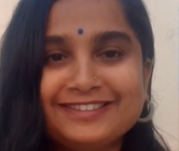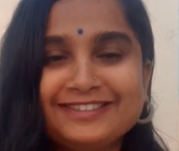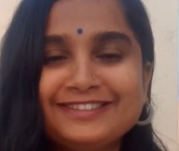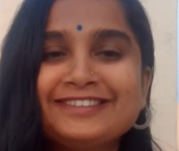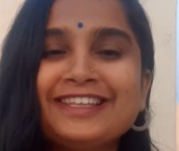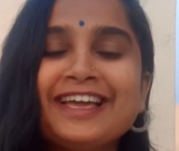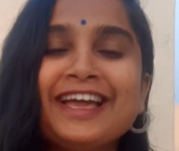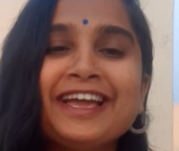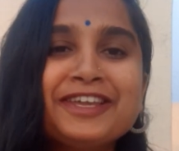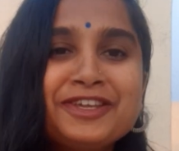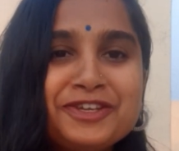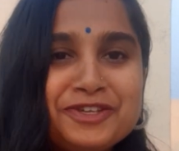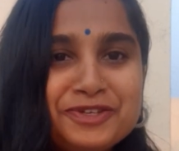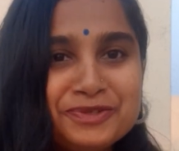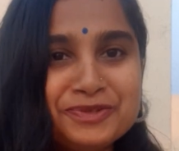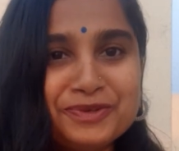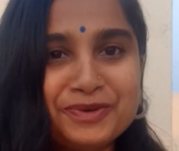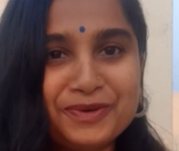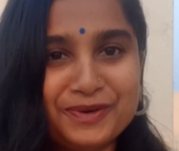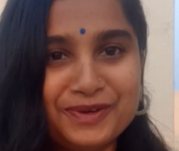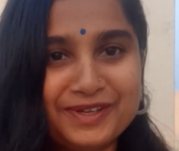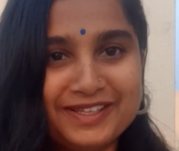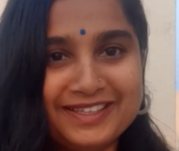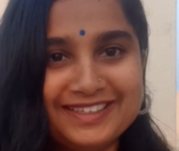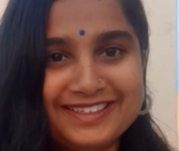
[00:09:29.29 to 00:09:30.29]
Thank you
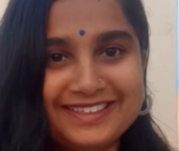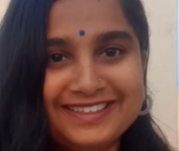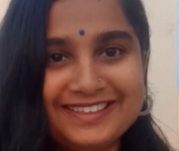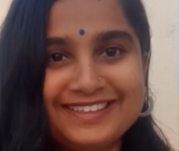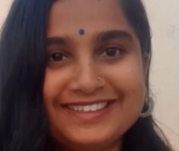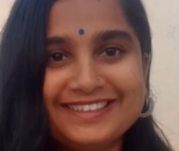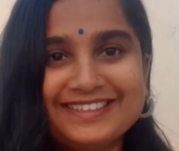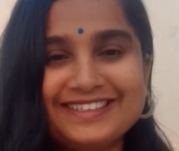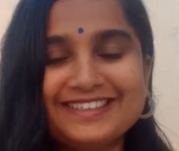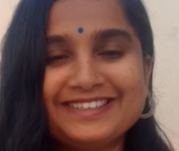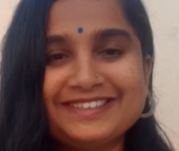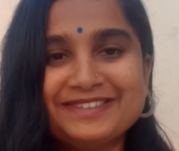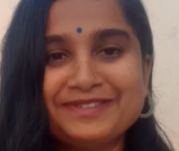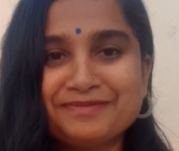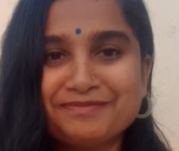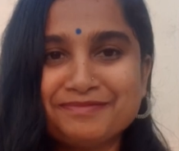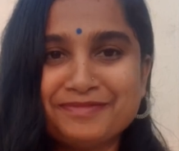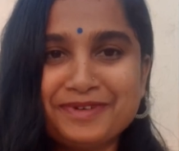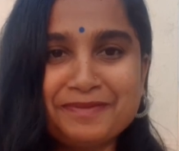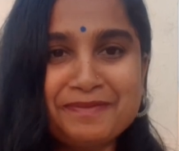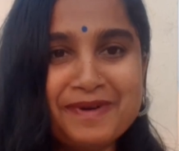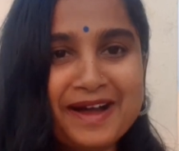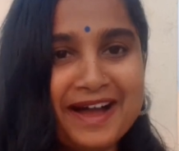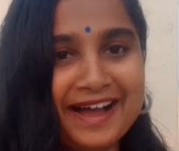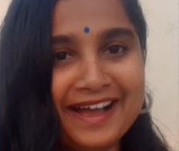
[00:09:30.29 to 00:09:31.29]
all.
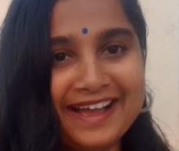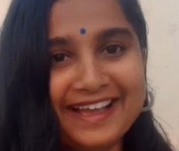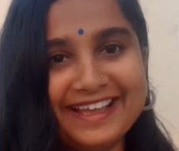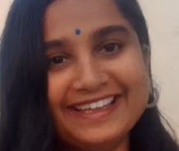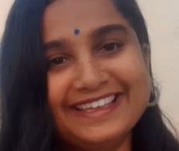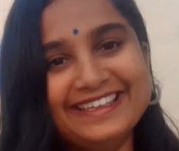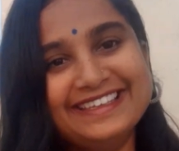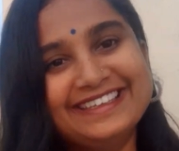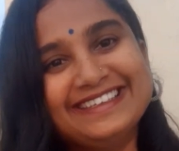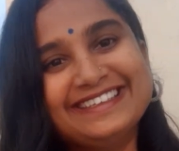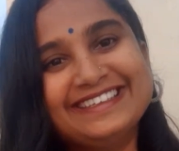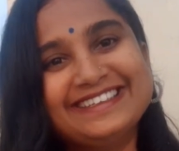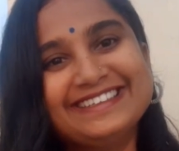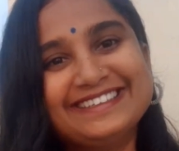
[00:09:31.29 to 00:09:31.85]
Bye bye.